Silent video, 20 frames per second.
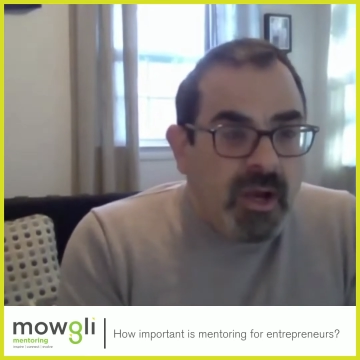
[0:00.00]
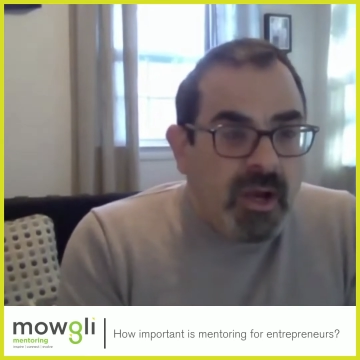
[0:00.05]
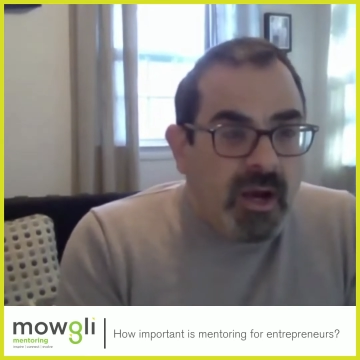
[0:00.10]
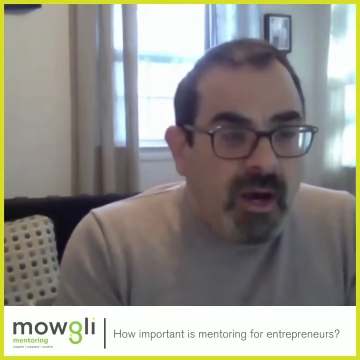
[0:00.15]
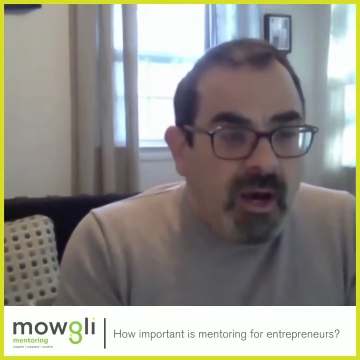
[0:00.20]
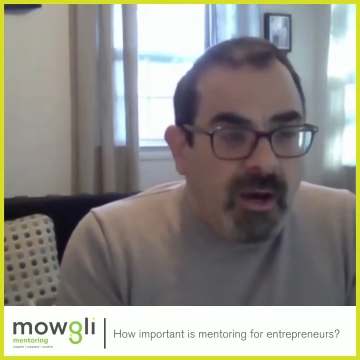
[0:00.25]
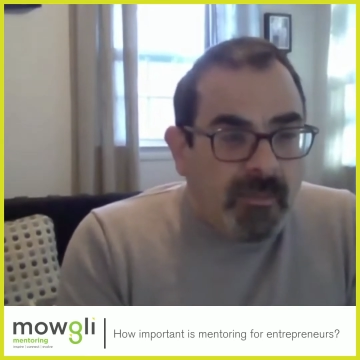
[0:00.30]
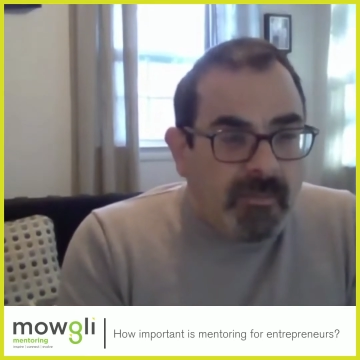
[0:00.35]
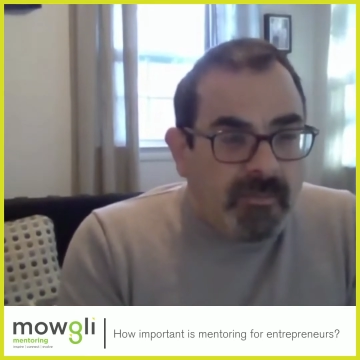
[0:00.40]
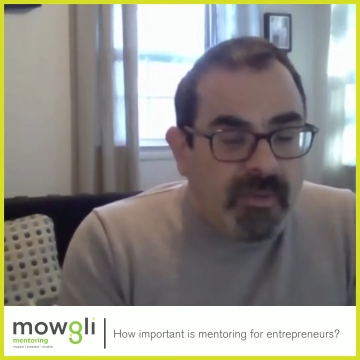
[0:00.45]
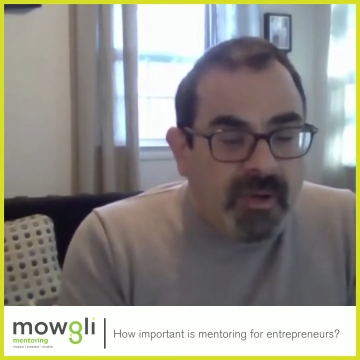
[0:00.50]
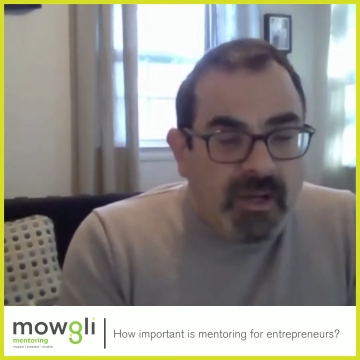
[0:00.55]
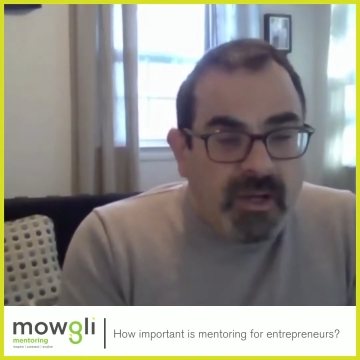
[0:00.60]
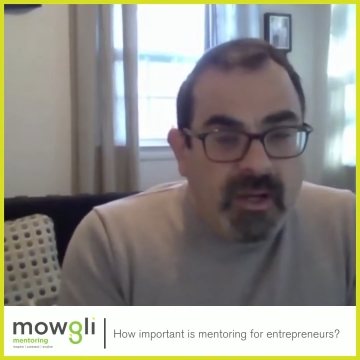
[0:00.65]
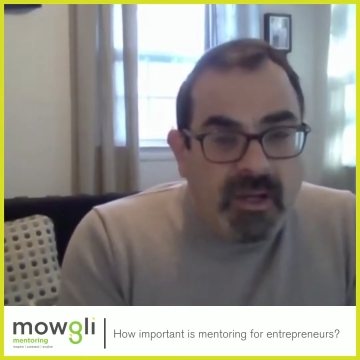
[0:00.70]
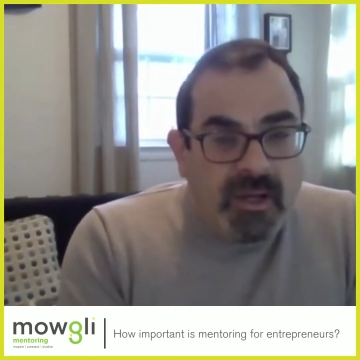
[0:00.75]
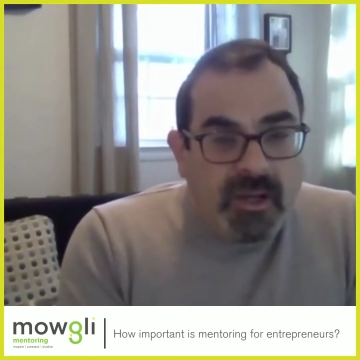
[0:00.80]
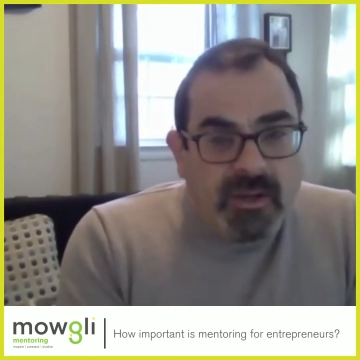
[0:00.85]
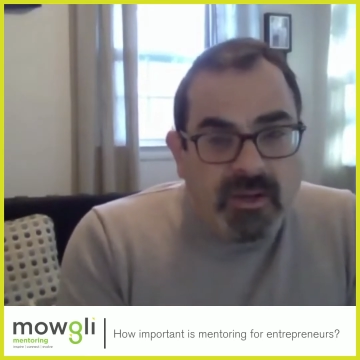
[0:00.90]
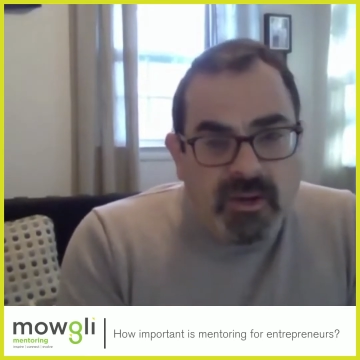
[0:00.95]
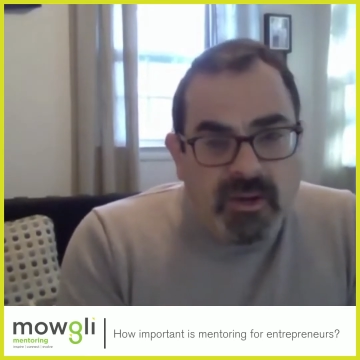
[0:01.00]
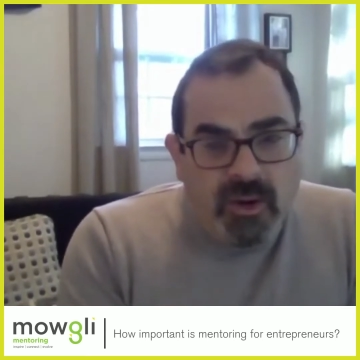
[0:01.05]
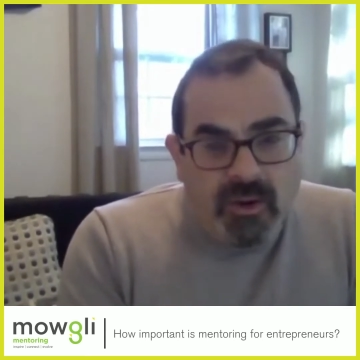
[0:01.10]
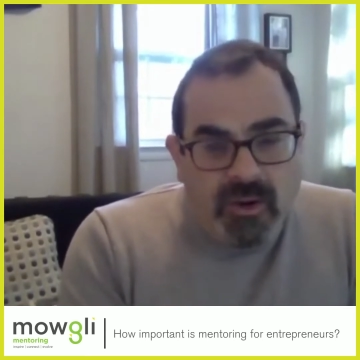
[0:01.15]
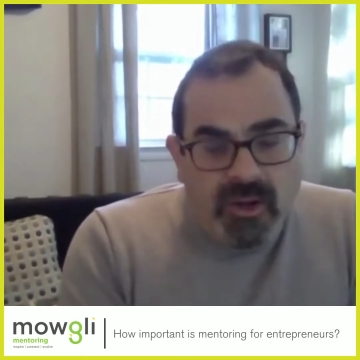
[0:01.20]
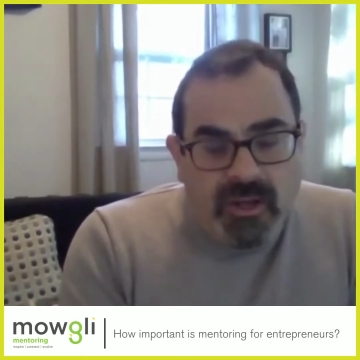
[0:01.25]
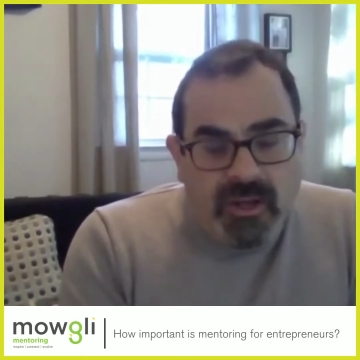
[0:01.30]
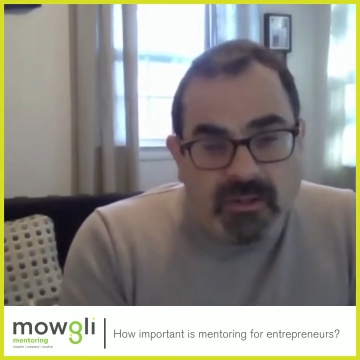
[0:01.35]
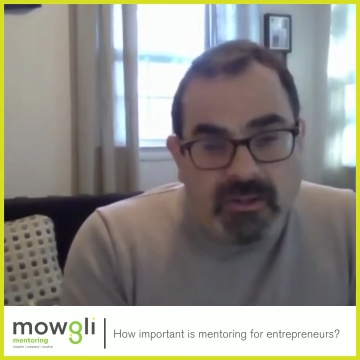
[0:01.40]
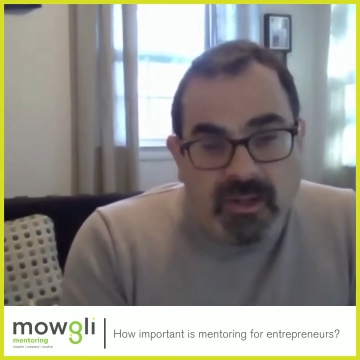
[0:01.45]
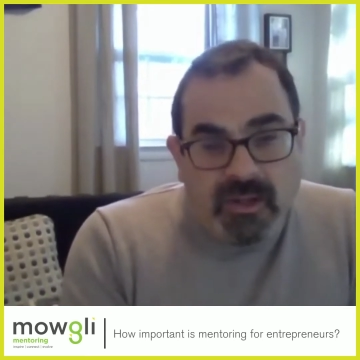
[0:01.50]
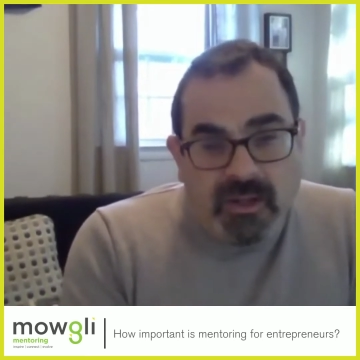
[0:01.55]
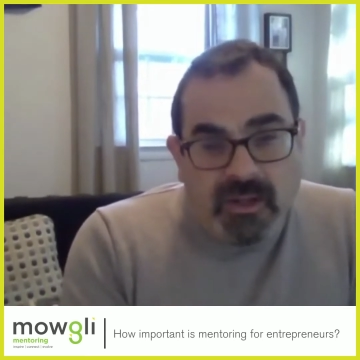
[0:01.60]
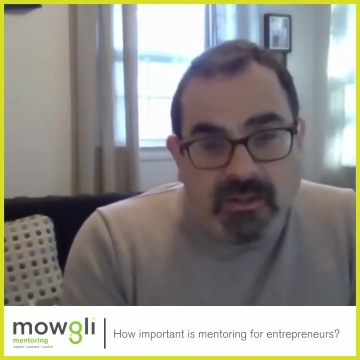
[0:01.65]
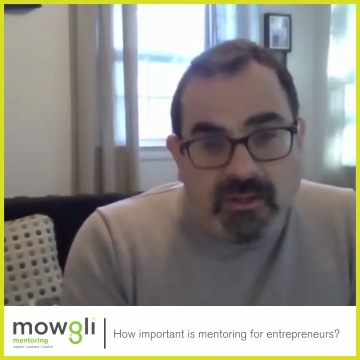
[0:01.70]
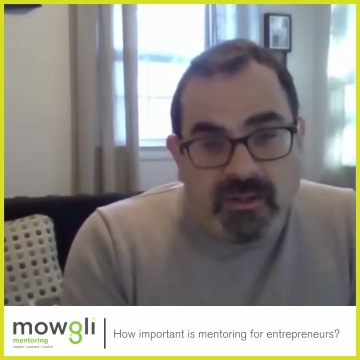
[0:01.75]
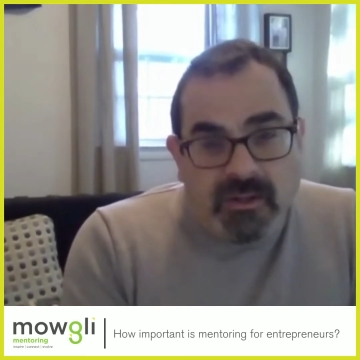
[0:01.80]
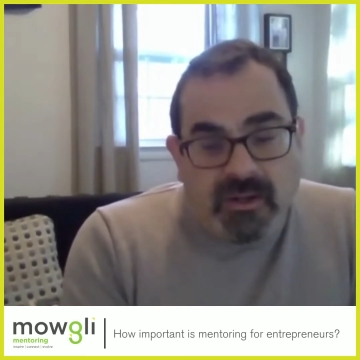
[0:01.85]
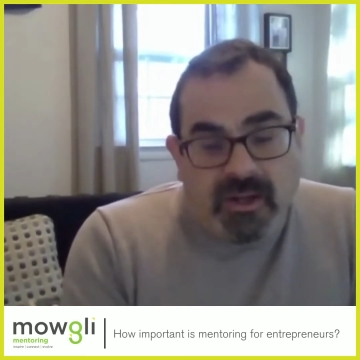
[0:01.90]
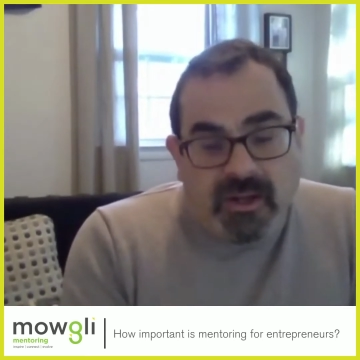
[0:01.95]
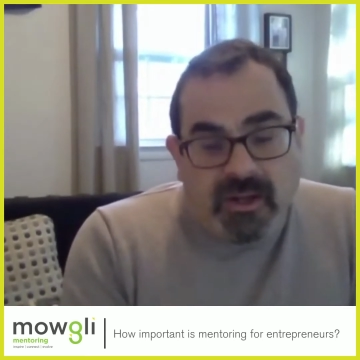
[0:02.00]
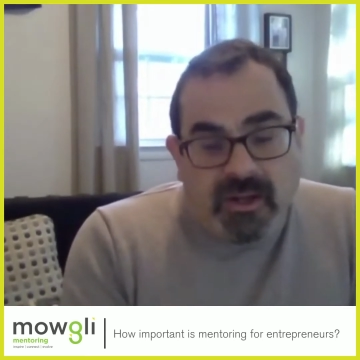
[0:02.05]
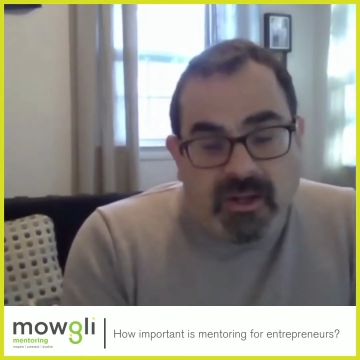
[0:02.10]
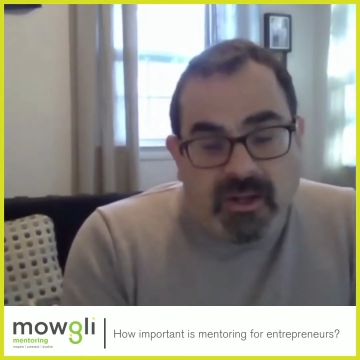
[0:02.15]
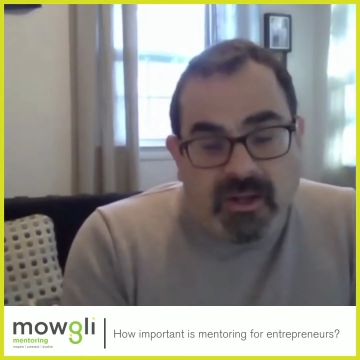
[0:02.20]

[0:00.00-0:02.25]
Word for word: Um, you know, and and